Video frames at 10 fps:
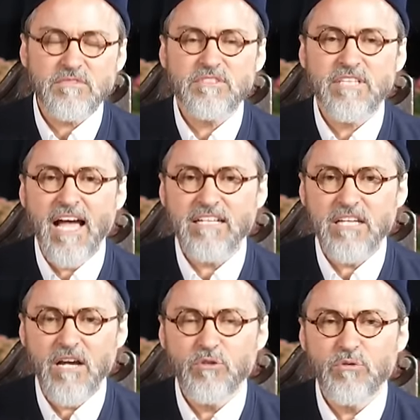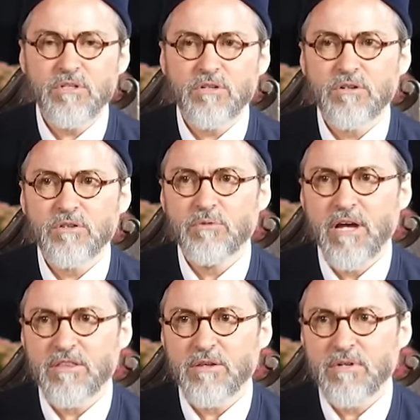That's how you incur the wrath of